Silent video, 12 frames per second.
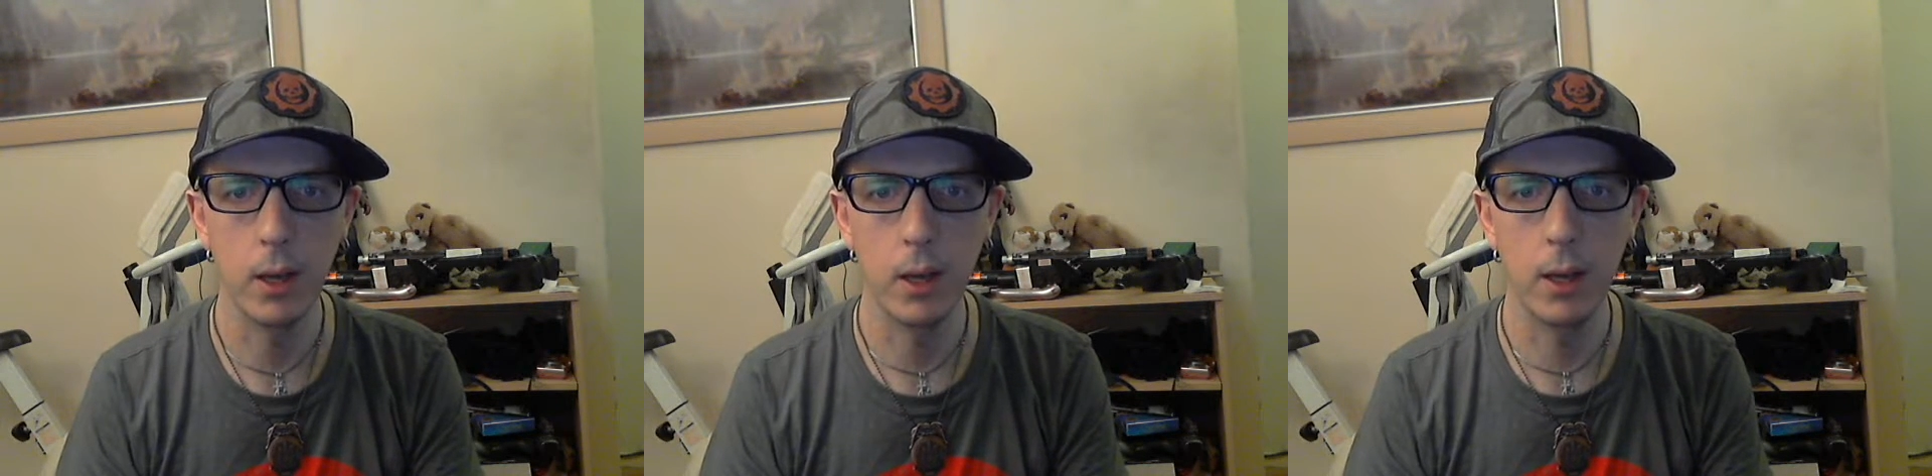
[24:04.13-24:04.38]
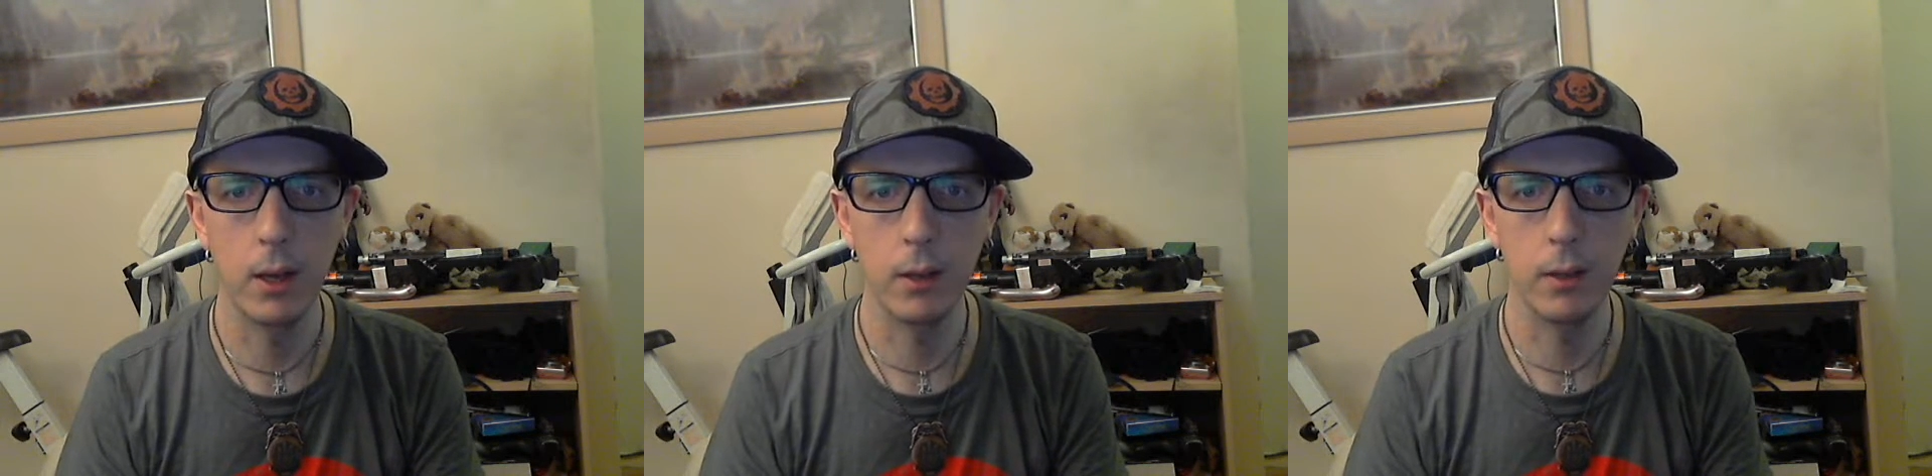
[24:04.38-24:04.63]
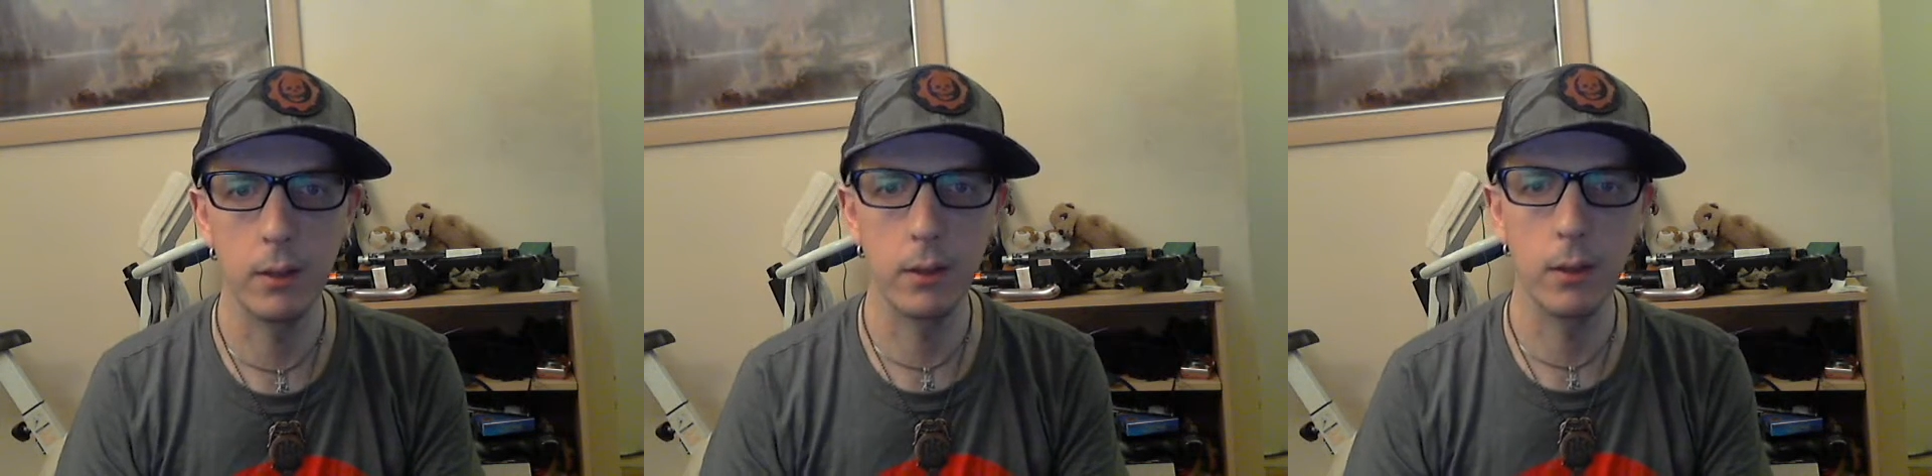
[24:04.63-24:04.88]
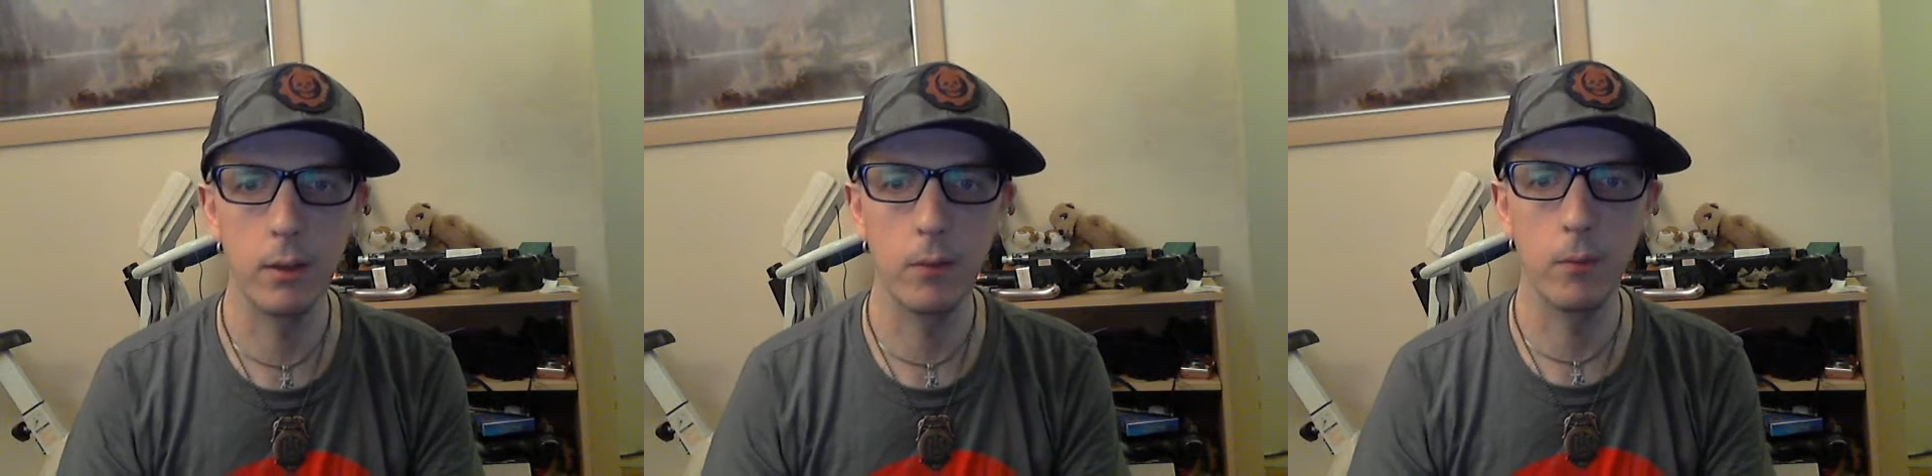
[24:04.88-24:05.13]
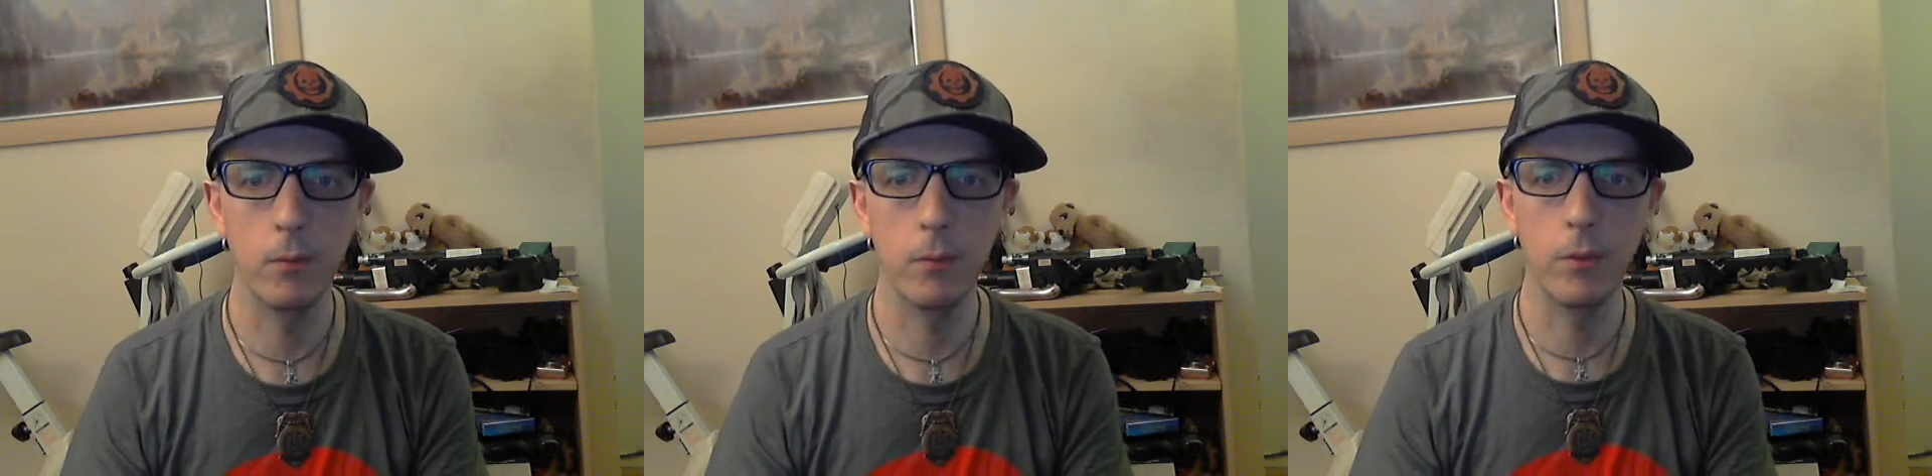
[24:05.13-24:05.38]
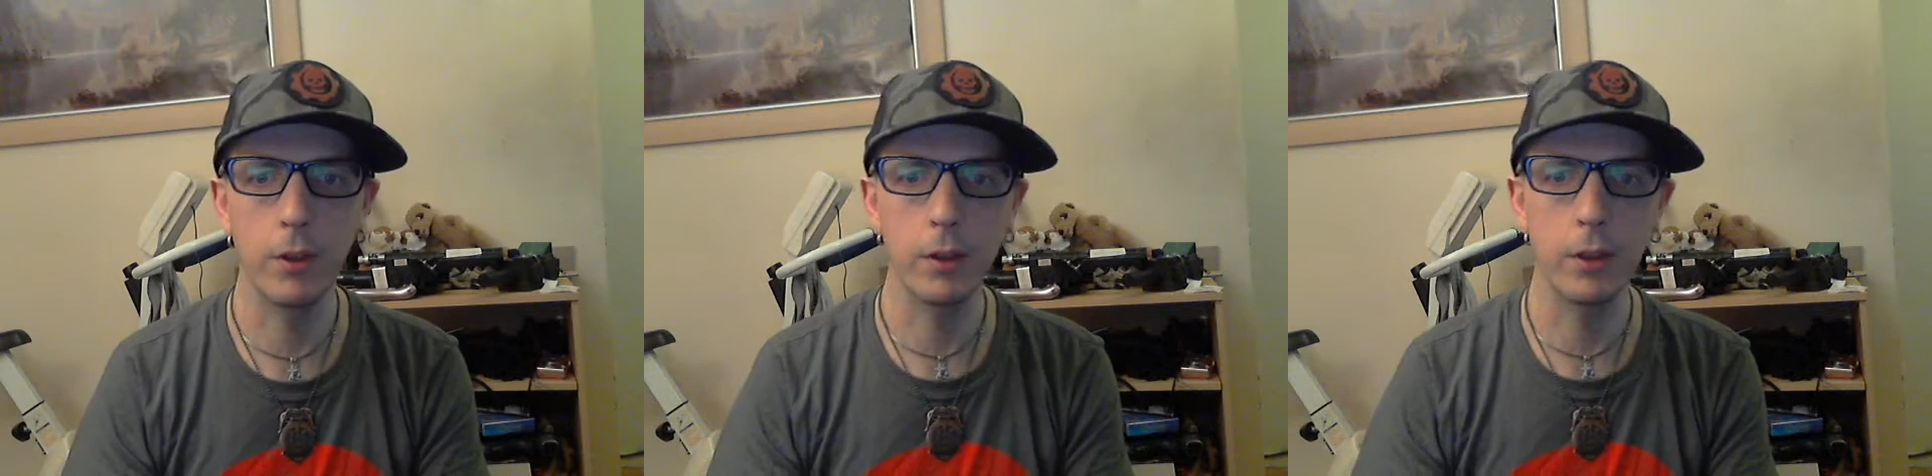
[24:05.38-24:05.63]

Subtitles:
And thank